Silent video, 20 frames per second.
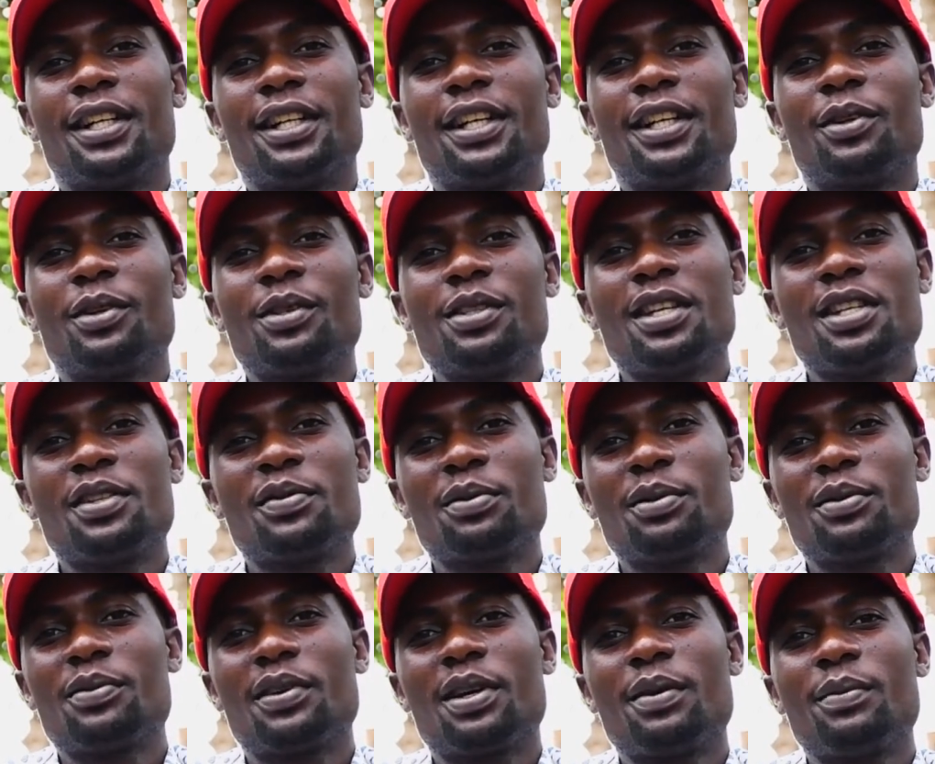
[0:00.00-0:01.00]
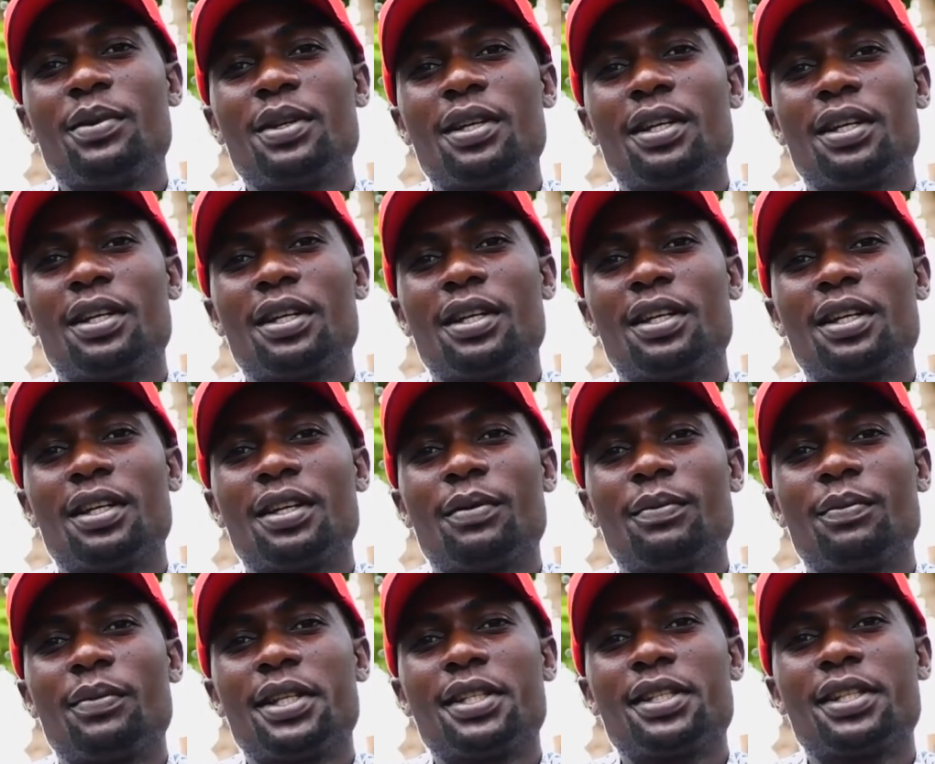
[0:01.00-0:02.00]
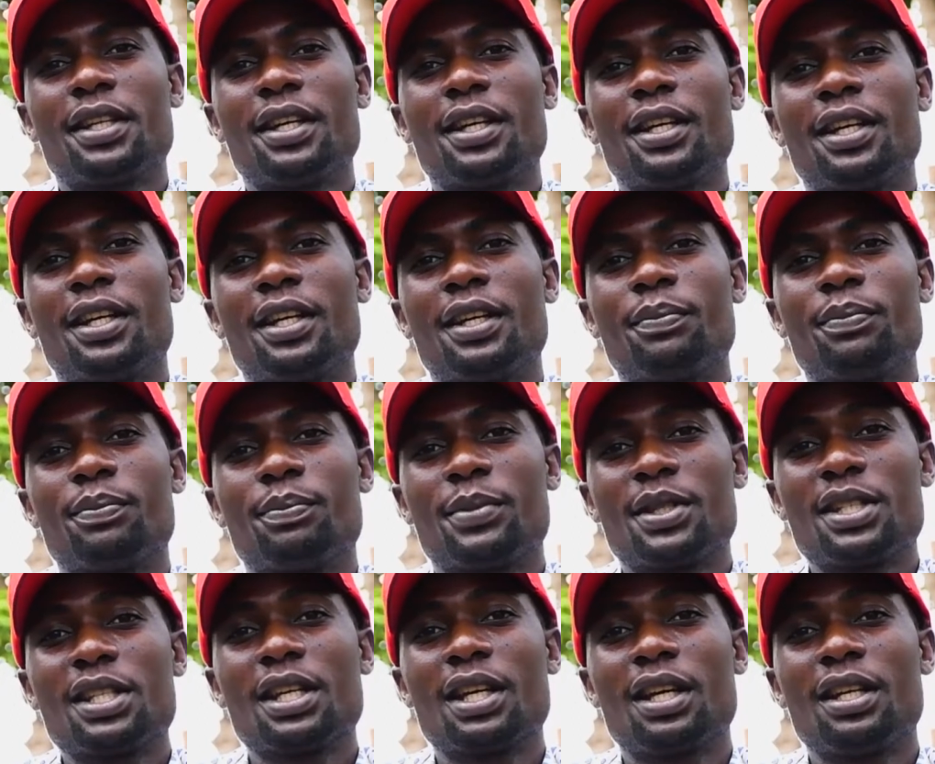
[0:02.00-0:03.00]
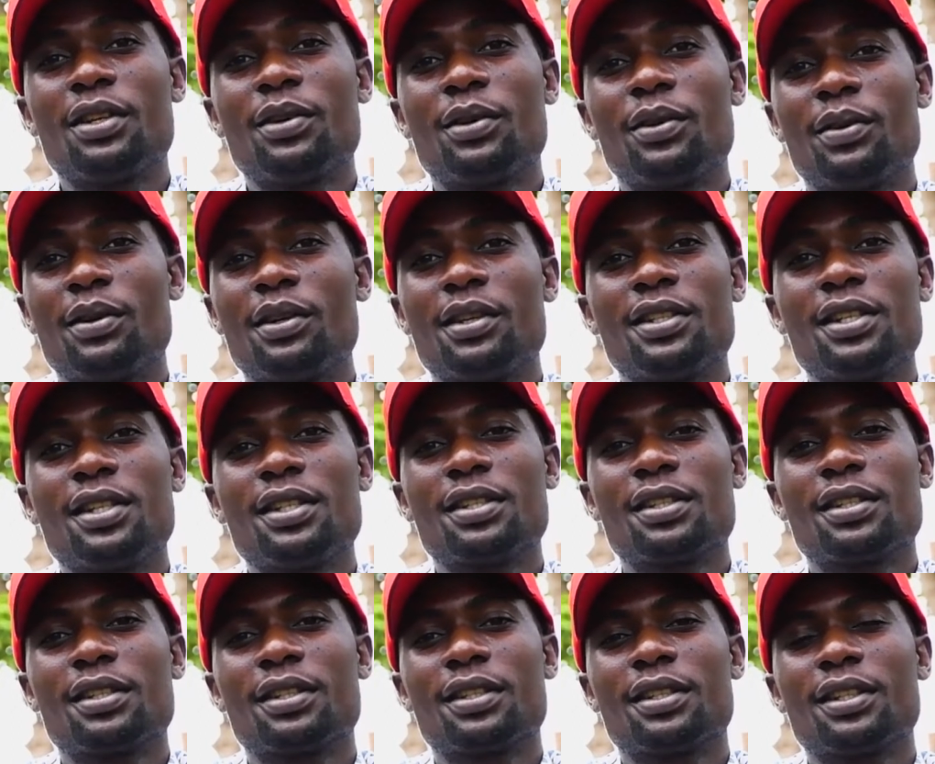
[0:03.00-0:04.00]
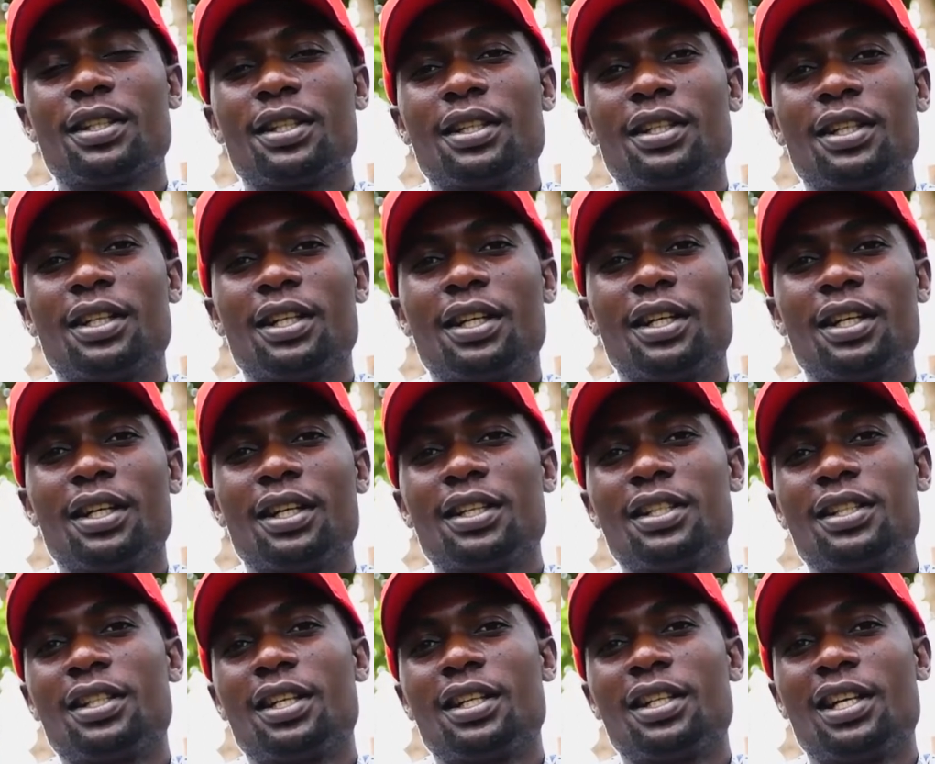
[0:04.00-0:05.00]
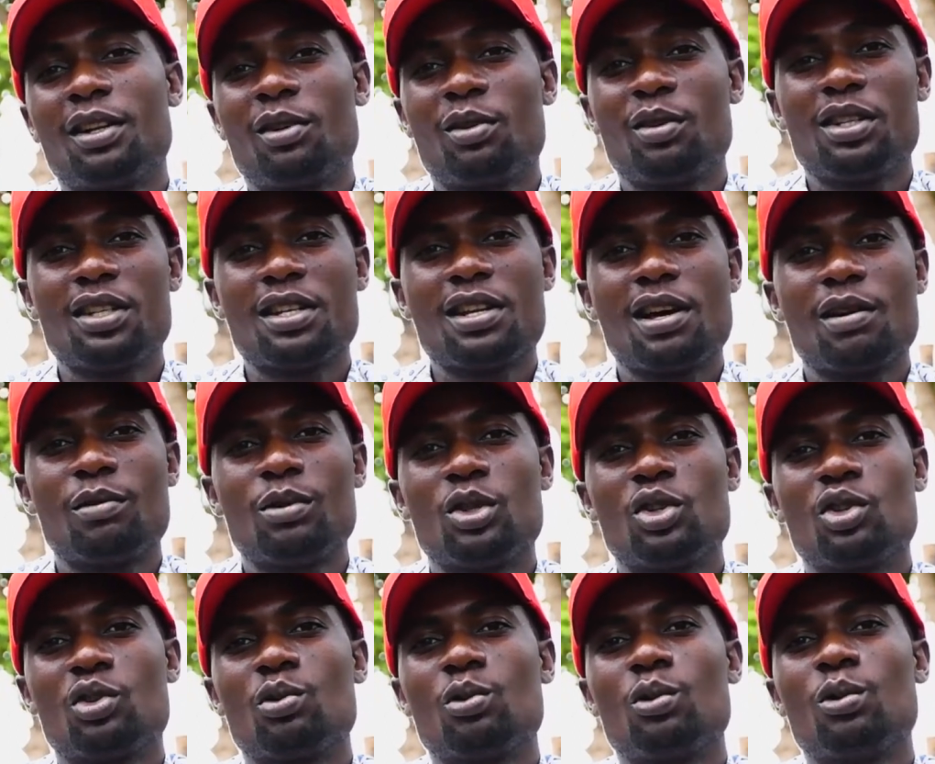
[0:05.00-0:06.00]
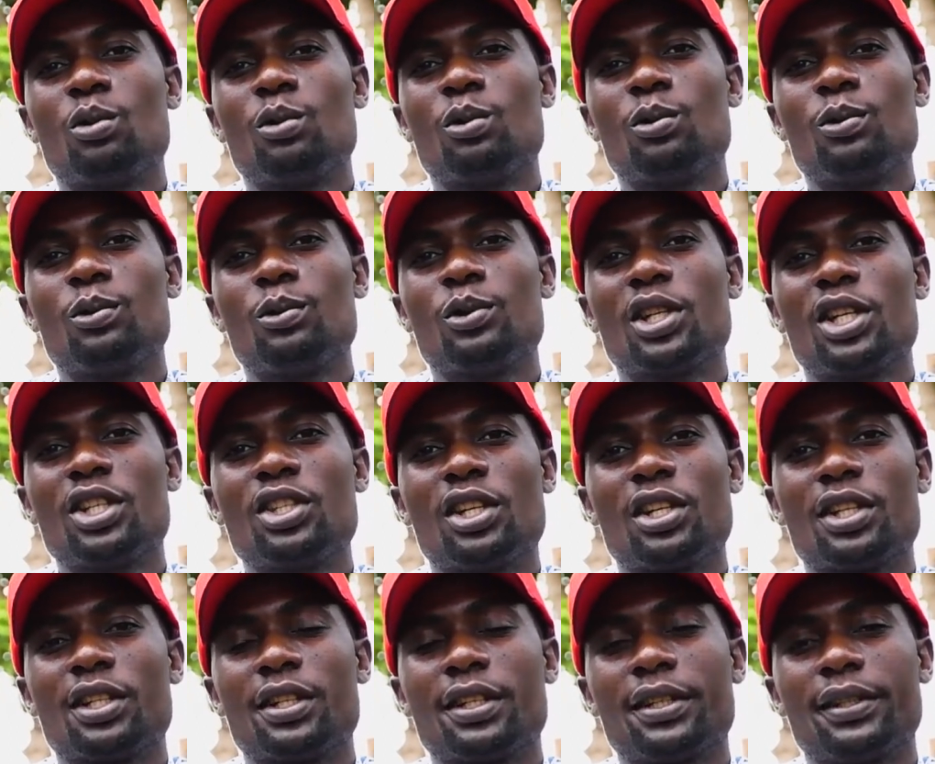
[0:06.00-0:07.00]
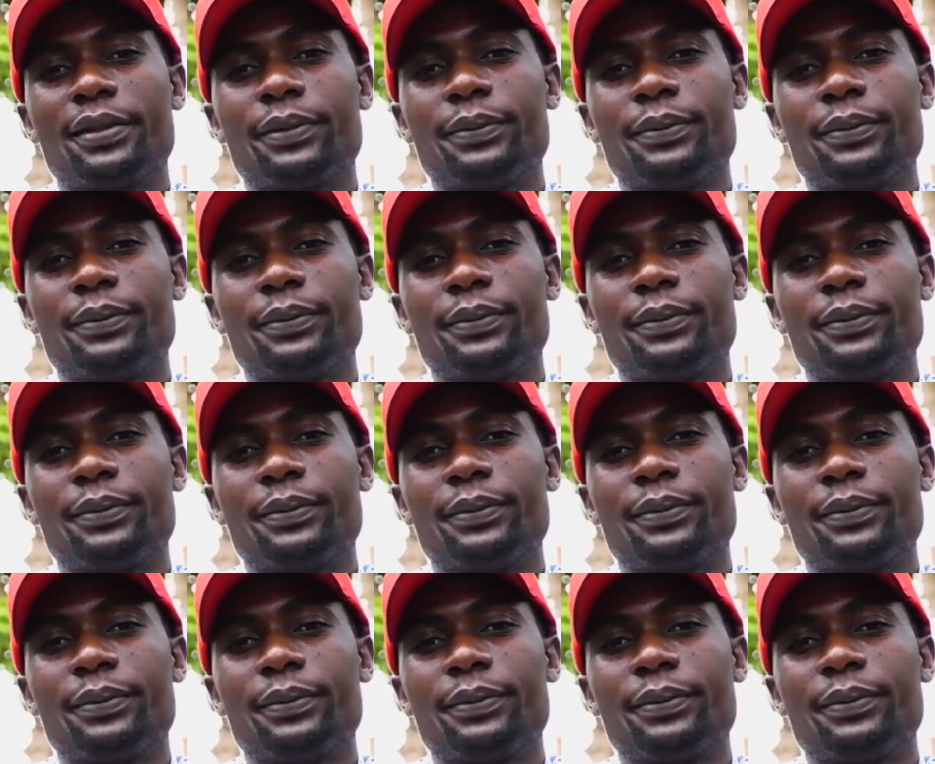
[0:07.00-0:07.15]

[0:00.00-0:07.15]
Not just fruit farming, but basically on oranges and narrowly down to tangerine.